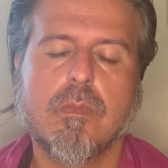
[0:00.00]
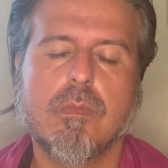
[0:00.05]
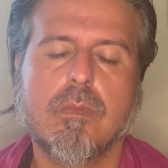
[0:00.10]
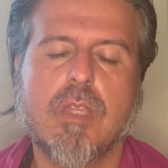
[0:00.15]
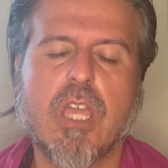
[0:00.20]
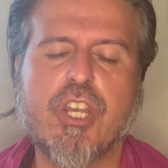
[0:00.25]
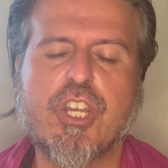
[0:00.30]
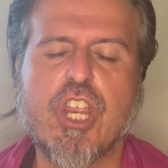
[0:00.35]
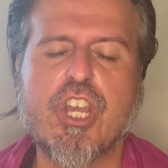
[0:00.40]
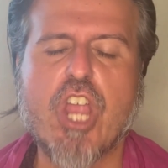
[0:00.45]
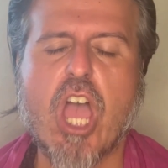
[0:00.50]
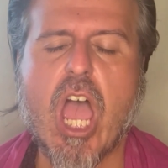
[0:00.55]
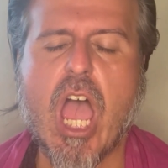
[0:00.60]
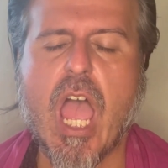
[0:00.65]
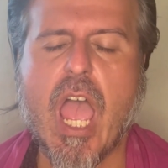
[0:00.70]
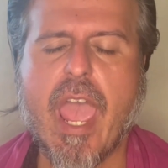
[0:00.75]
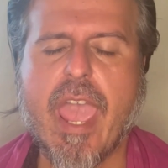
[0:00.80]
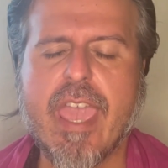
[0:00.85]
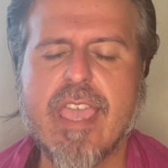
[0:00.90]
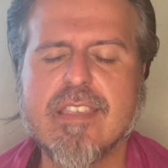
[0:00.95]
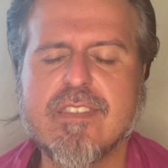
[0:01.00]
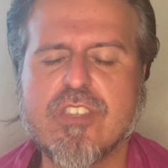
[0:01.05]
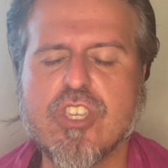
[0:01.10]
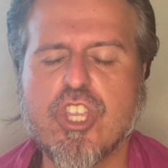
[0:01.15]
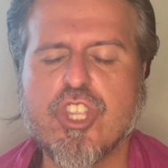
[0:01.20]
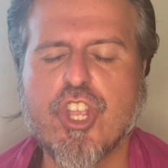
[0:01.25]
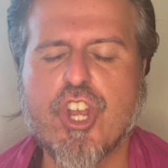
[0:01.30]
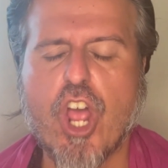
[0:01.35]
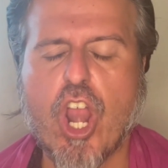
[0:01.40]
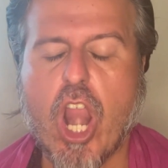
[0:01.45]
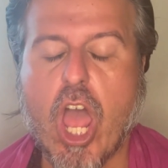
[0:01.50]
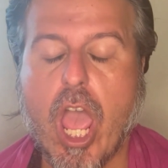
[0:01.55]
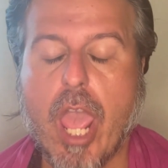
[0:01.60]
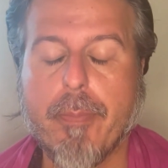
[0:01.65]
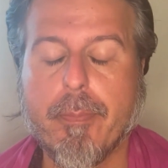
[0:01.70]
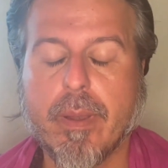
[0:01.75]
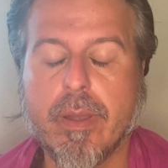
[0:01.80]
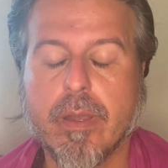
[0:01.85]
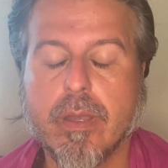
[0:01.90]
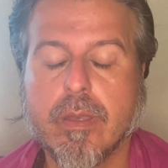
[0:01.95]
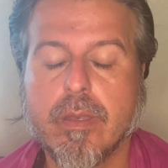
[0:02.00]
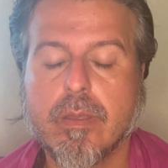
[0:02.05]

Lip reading: that denies inner alignment,